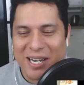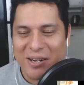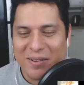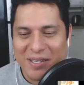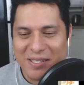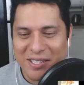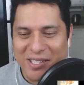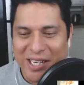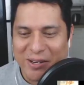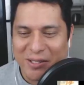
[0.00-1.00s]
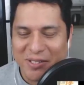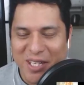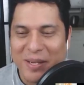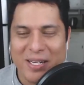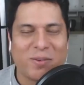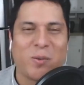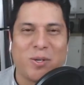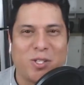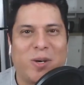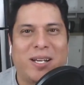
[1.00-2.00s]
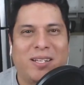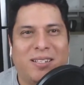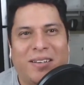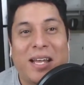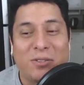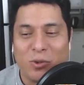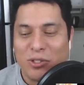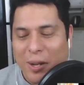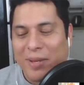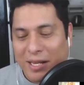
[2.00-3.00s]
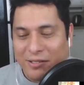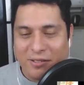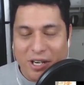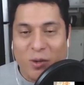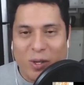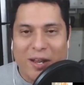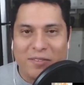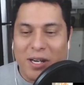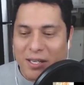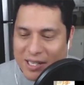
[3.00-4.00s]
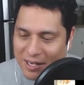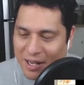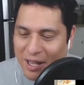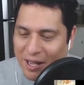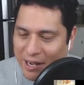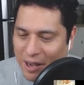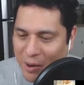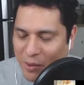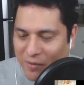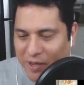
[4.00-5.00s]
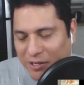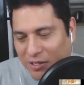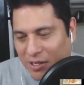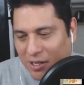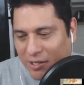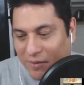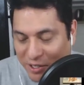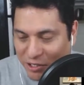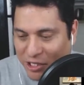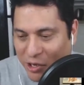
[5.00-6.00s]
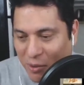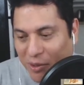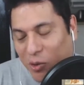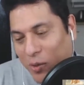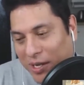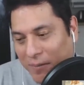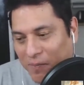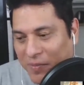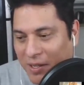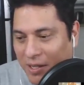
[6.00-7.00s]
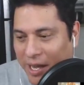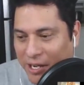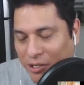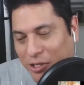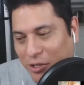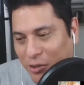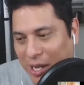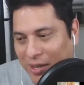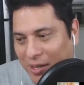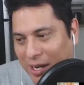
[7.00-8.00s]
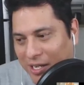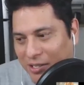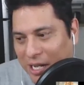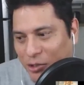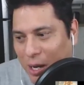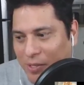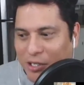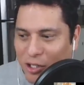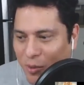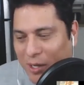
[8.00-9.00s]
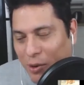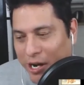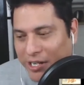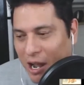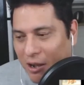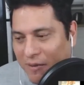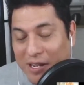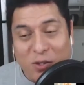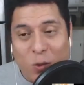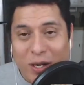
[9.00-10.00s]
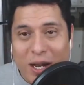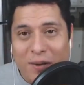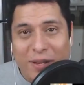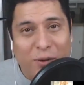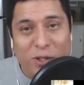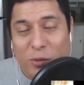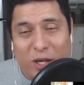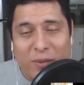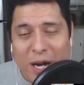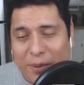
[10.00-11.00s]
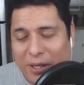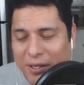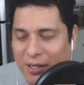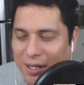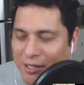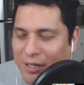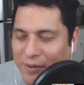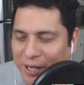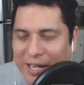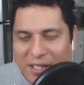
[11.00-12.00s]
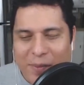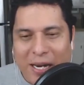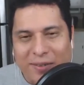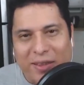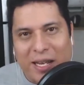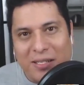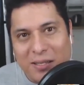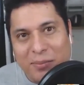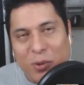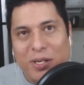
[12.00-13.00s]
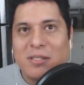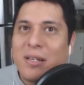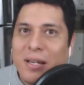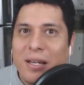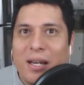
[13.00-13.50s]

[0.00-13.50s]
tired of this. These characters, give me a different role to write in, and that's usually, I mean, that's generally what I've done. It's like Everyday Adventures in Terror book 1 and 2, and then I dropped out to direct Project Alpha as a one-off, and it was really popular, so I figured I had to come back to that at some point.